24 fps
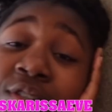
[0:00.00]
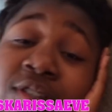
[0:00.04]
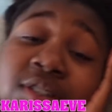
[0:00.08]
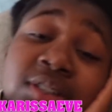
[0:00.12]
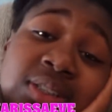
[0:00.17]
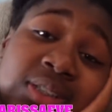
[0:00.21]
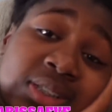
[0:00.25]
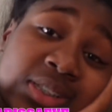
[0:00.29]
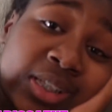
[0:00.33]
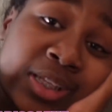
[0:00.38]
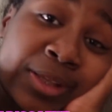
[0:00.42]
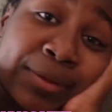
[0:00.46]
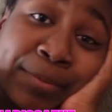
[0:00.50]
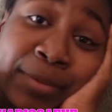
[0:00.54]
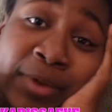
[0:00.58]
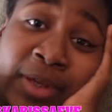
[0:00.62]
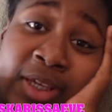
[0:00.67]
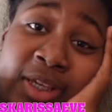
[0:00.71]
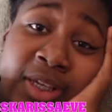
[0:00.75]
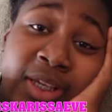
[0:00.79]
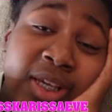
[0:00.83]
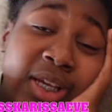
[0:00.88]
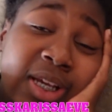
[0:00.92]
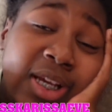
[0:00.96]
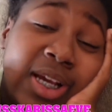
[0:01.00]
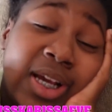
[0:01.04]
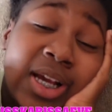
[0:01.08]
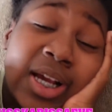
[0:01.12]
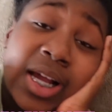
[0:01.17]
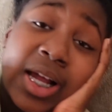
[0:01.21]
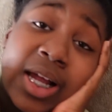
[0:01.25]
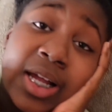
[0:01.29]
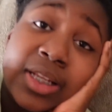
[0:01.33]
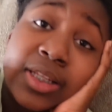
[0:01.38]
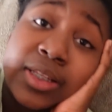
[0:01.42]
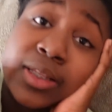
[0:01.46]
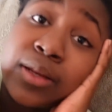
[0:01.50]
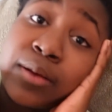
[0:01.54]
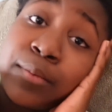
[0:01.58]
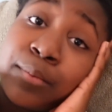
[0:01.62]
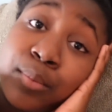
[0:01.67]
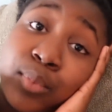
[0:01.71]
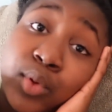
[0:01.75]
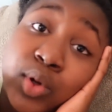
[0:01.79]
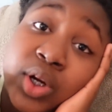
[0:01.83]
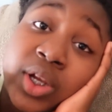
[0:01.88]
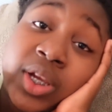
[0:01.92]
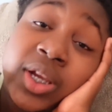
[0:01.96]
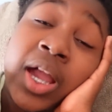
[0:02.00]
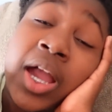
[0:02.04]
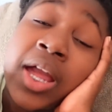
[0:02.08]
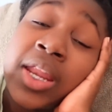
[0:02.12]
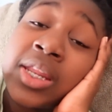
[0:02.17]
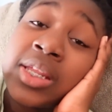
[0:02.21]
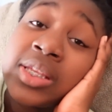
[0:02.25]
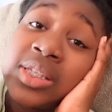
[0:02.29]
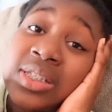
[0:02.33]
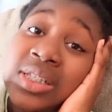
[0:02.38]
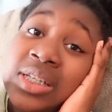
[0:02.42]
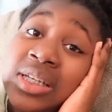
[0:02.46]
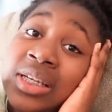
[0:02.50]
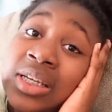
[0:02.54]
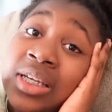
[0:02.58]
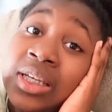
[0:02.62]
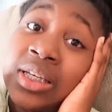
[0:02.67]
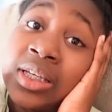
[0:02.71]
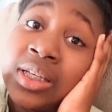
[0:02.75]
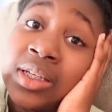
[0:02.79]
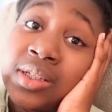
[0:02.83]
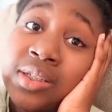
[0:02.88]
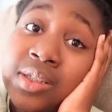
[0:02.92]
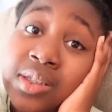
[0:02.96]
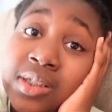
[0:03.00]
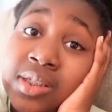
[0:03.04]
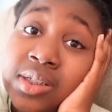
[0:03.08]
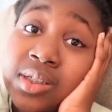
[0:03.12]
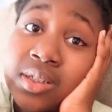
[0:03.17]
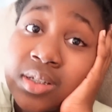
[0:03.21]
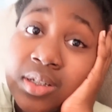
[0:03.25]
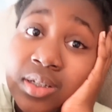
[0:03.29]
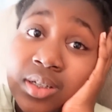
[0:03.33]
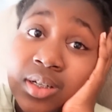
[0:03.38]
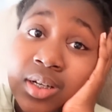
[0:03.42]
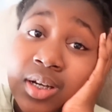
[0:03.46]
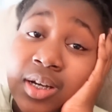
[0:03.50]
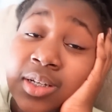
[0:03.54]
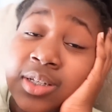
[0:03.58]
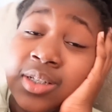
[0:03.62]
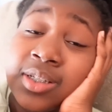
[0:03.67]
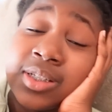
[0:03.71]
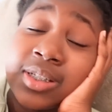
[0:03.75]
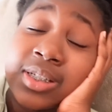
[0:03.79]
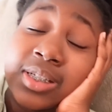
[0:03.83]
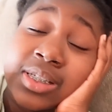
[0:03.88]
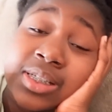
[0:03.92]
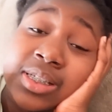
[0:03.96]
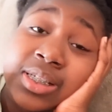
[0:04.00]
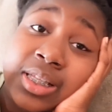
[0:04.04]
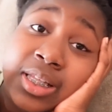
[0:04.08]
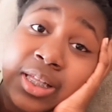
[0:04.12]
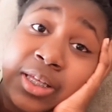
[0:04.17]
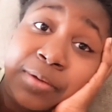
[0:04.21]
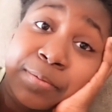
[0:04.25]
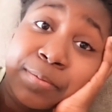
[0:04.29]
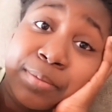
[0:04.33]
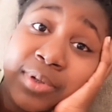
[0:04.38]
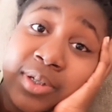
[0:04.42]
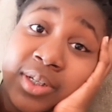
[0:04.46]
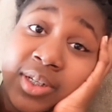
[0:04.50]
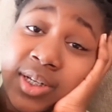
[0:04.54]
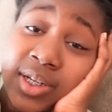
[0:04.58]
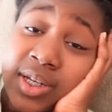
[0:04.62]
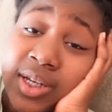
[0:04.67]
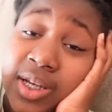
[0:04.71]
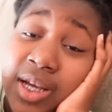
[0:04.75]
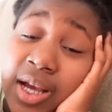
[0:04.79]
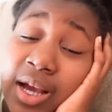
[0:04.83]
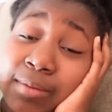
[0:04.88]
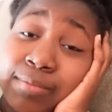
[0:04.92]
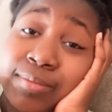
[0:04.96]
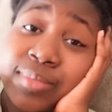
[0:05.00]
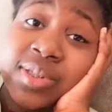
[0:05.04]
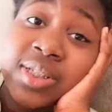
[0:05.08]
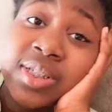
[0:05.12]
she's sleeping. I need a break. I need to eat. I need to sleep. I'm